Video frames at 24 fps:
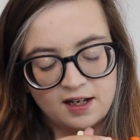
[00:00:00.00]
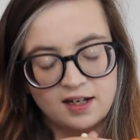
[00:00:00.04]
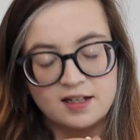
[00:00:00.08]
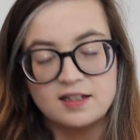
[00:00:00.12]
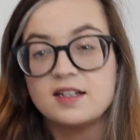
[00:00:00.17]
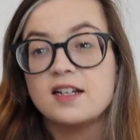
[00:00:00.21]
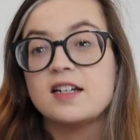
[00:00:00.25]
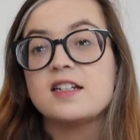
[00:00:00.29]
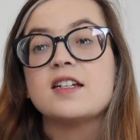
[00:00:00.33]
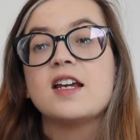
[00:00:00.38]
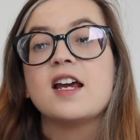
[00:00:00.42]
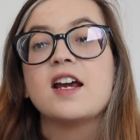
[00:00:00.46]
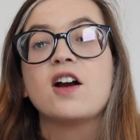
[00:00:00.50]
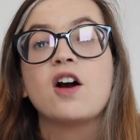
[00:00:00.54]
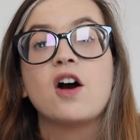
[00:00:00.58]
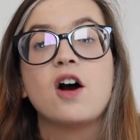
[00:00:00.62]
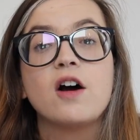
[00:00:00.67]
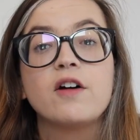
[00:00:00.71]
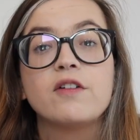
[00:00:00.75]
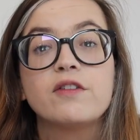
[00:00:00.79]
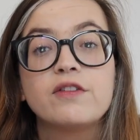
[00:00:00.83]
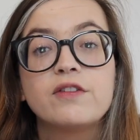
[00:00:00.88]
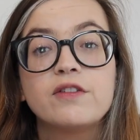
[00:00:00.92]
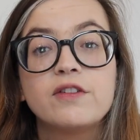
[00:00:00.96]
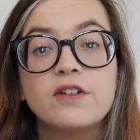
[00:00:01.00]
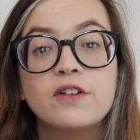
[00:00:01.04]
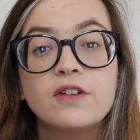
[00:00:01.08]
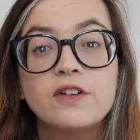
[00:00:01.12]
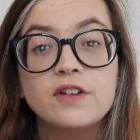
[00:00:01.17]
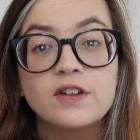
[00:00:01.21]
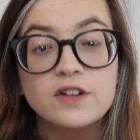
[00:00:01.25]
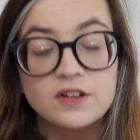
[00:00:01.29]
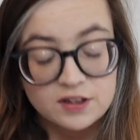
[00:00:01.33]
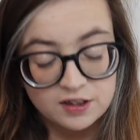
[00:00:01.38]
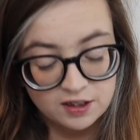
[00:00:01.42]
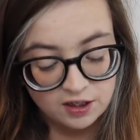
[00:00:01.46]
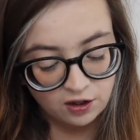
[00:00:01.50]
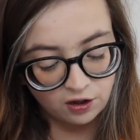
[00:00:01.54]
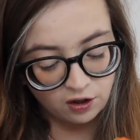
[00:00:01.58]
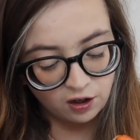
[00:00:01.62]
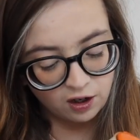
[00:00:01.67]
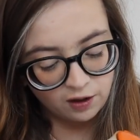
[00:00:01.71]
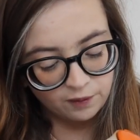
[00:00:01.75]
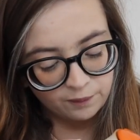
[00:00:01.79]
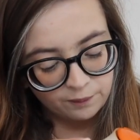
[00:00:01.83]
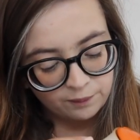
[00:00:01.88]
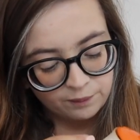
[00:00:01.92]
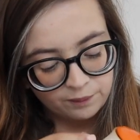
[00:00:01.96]
as I take off the
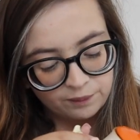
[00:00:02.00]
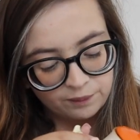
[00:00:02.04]
sticker.